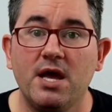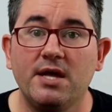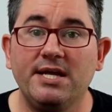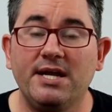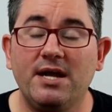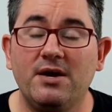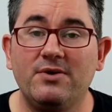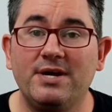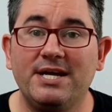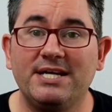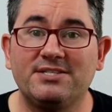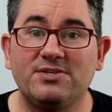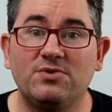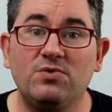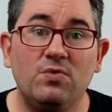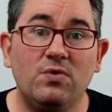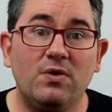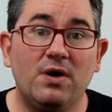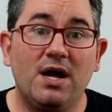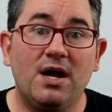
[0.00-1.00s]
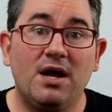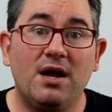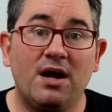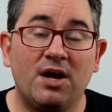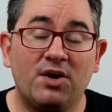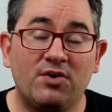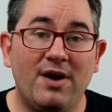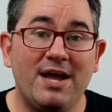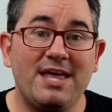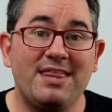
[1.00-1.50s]
you know it's all uh,
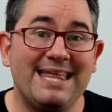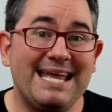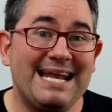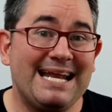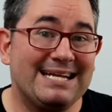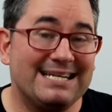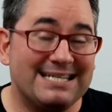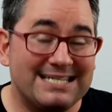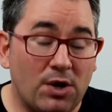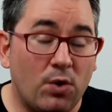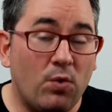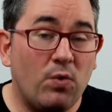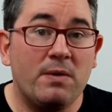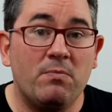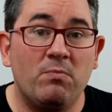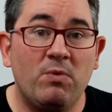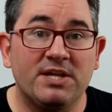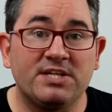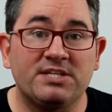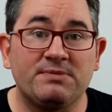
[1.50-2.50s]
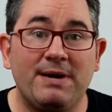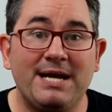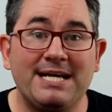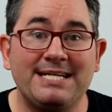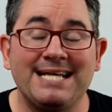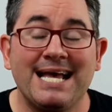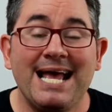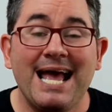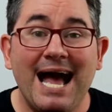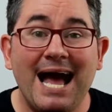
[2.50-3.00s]
a great thing that it's all in one
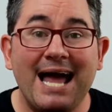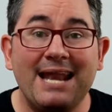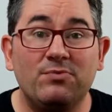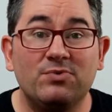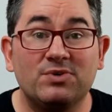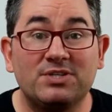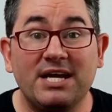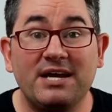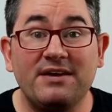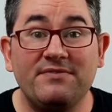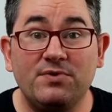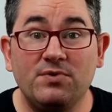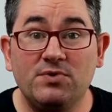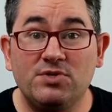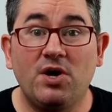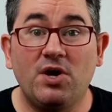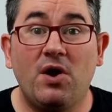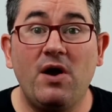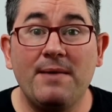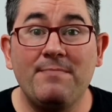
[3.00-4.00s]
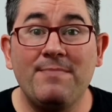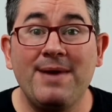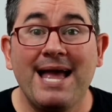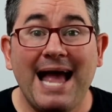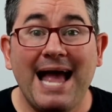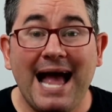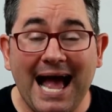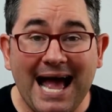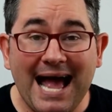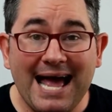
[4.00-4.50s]
space, and it will save you time
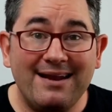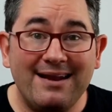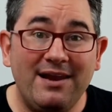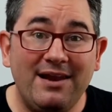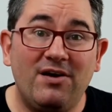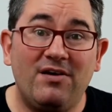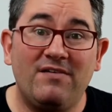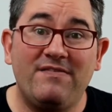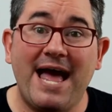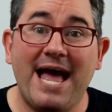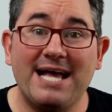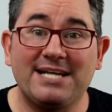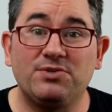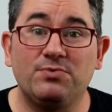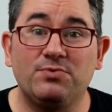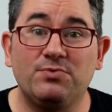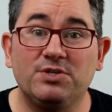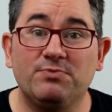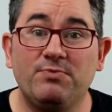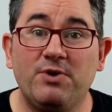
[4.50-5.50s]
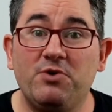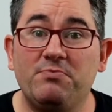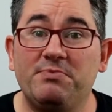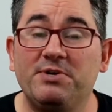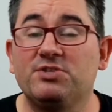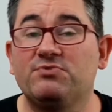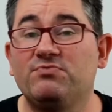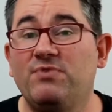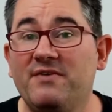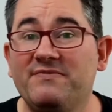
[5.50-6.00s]
and a lot of hassle as well
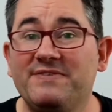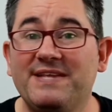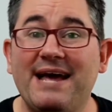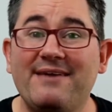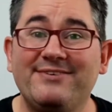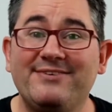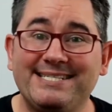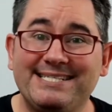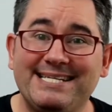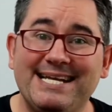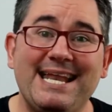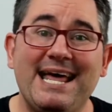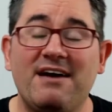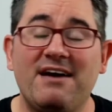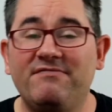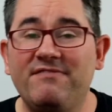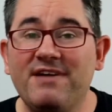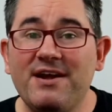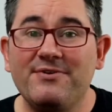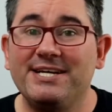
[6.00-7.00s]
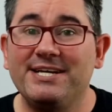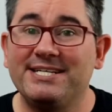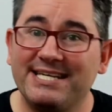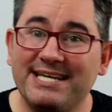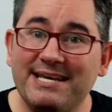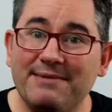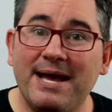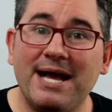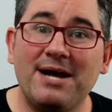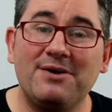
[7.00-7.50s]
because rather than having to send out various
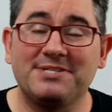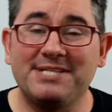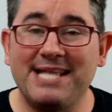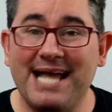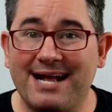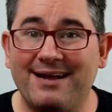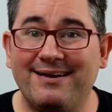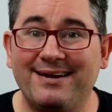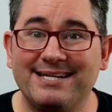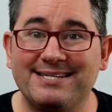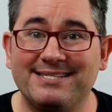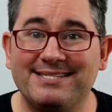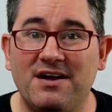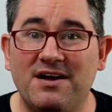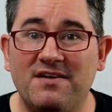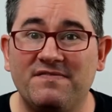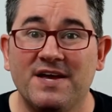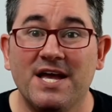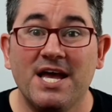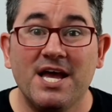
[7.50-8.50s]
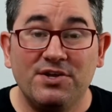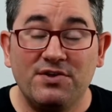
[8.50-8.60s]
emails that kind of stuff,